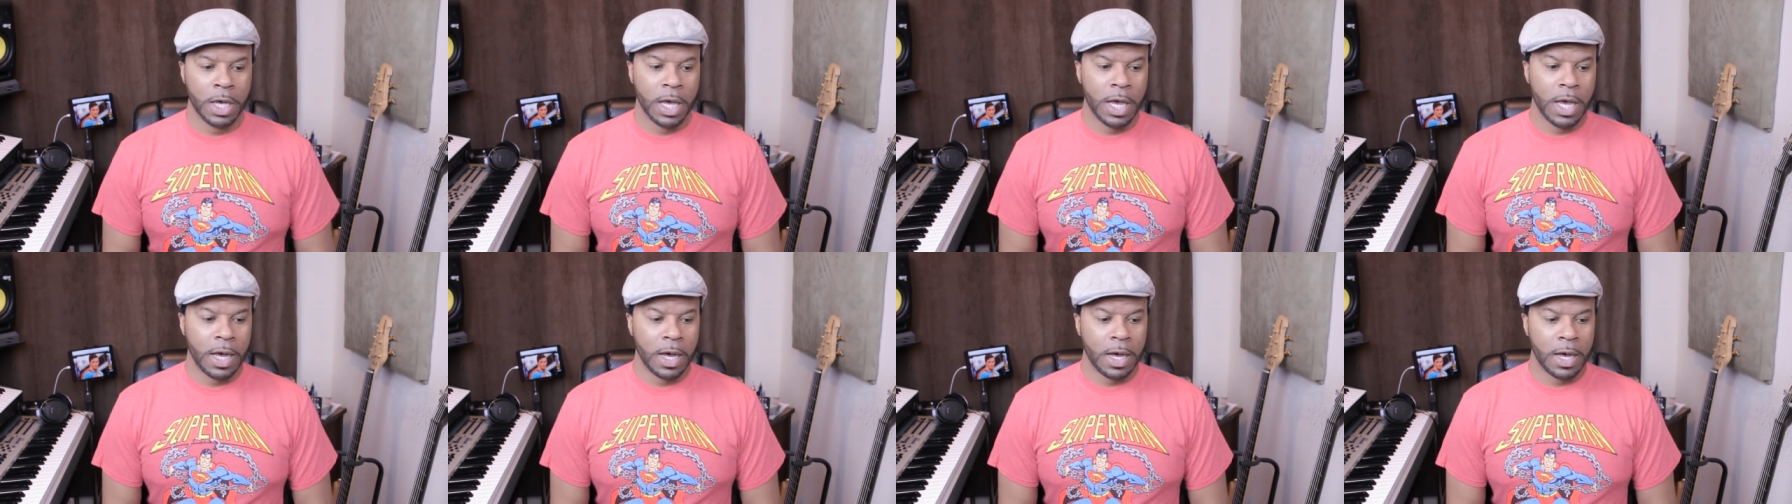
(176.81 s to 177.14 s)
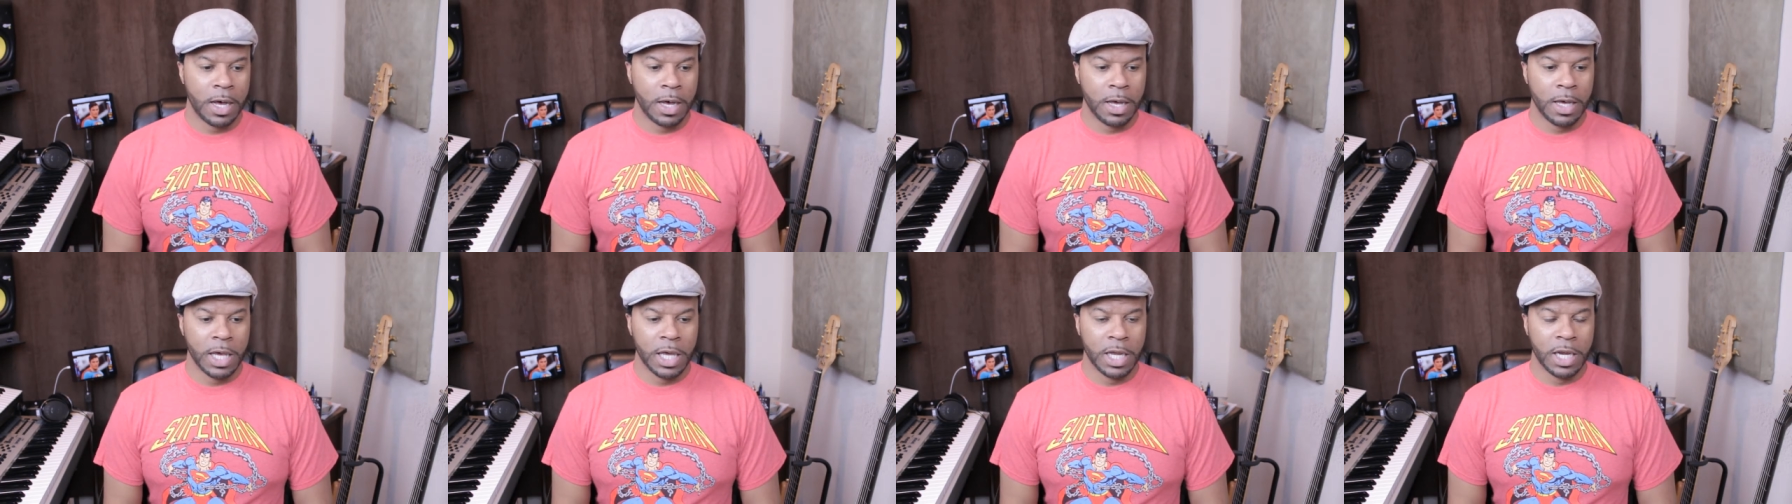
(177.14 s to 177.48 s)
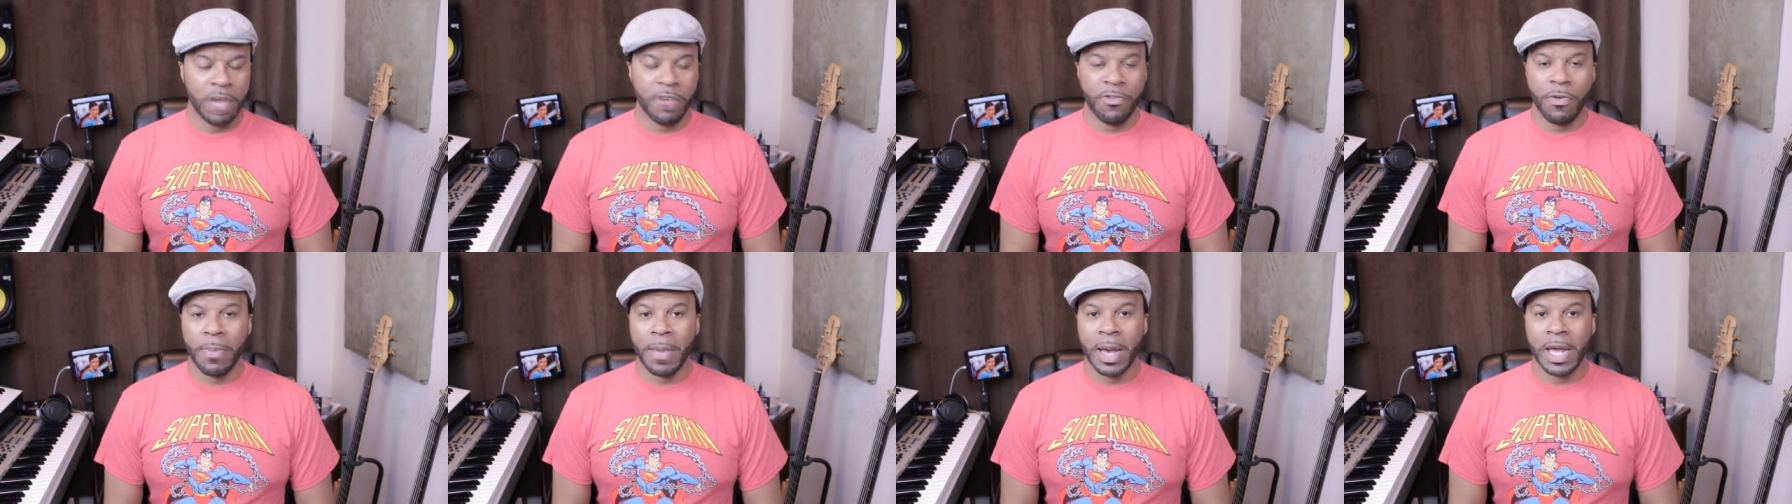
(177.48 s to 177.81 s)

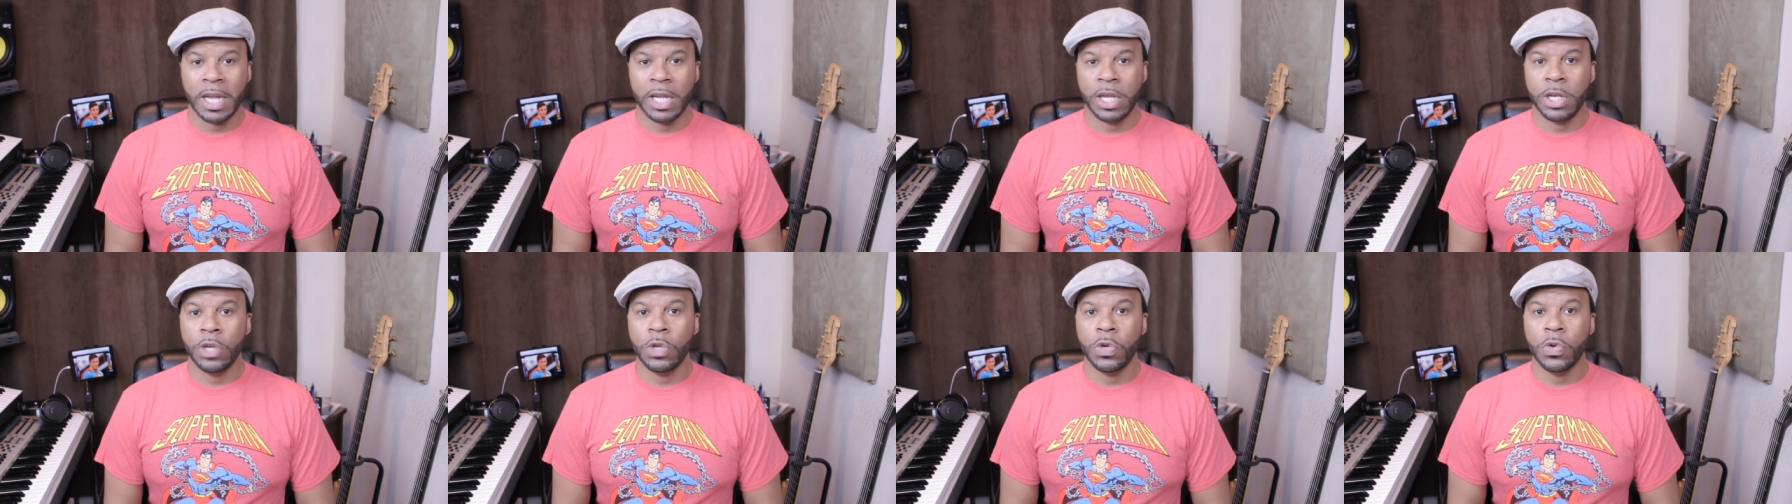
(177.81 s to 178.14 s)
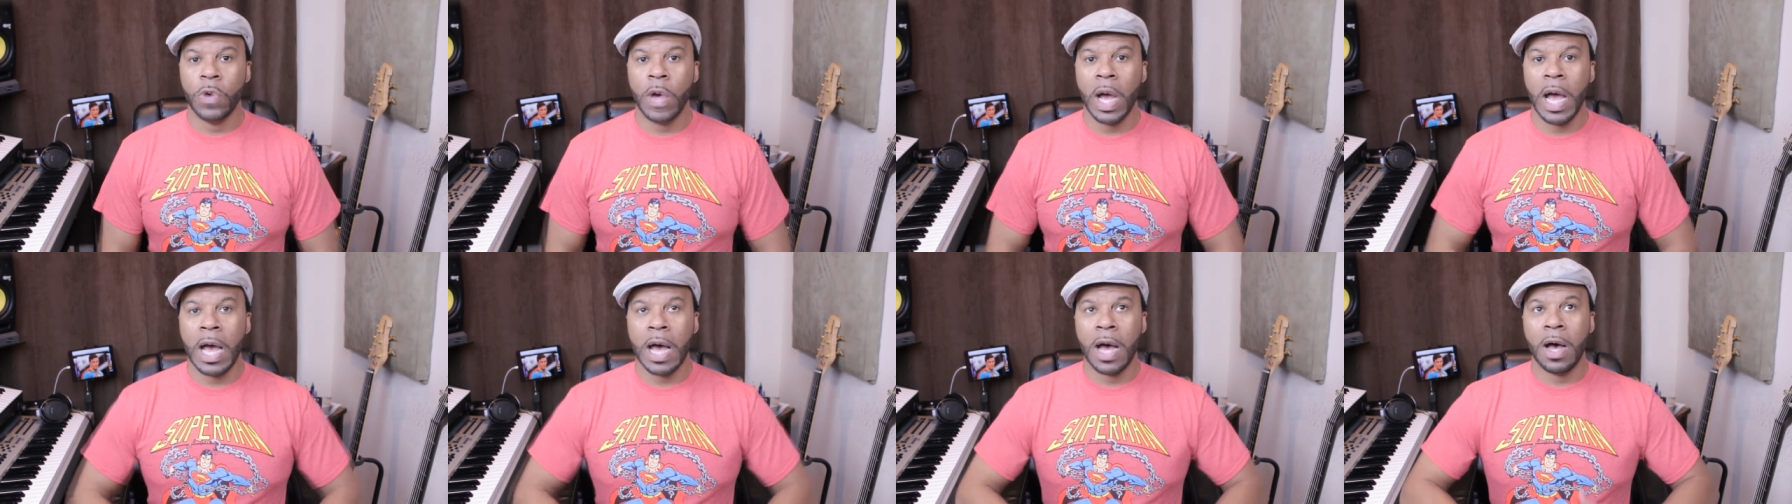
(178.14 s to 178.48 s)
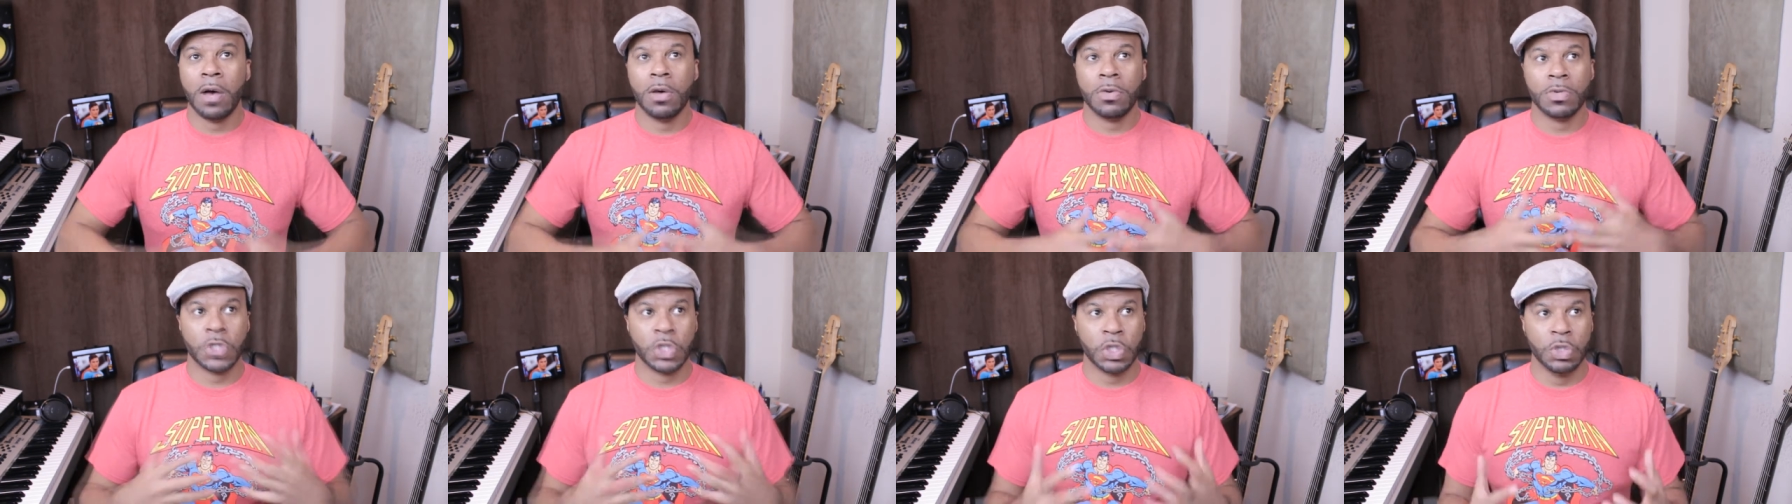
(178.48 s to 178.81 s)
And everybody knew
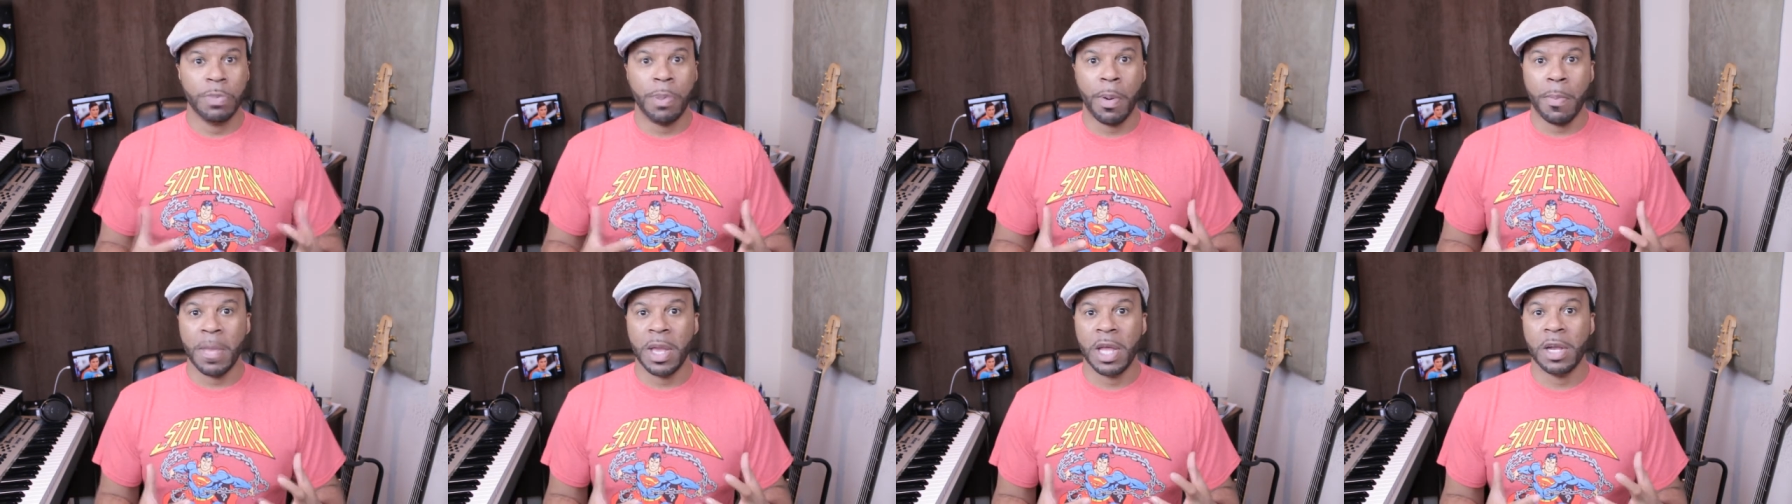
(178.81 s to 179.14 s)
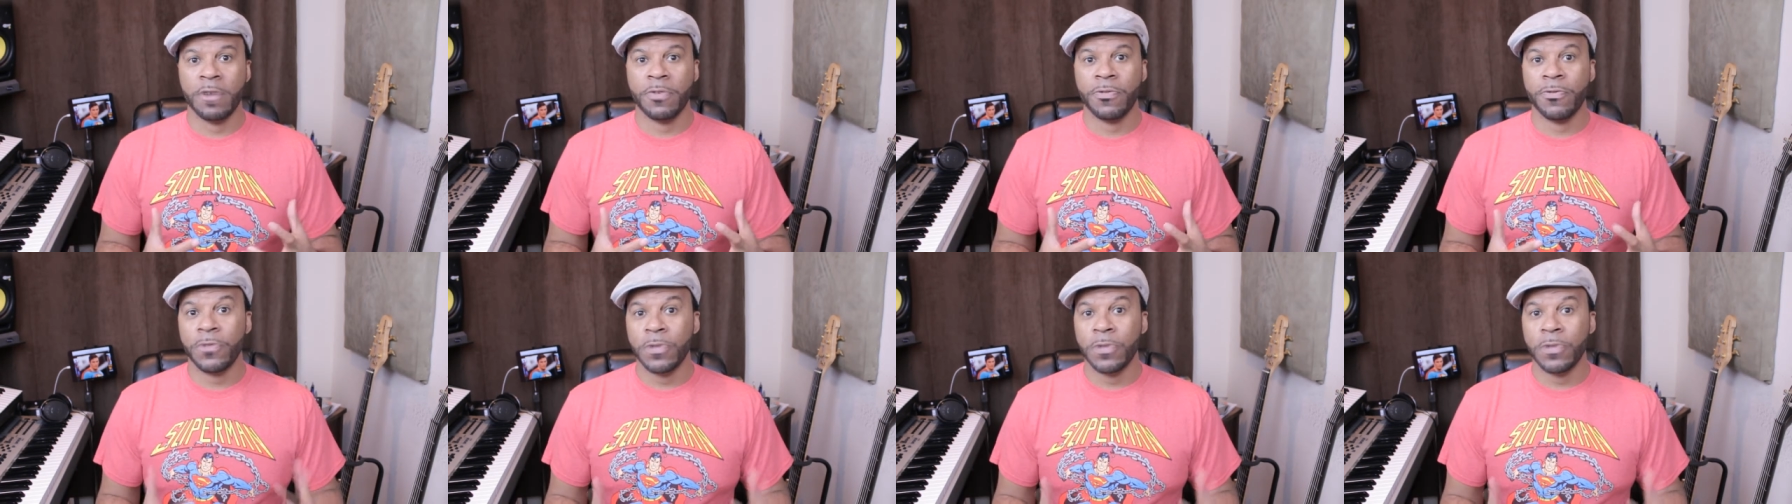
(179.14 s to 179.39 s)
how Superman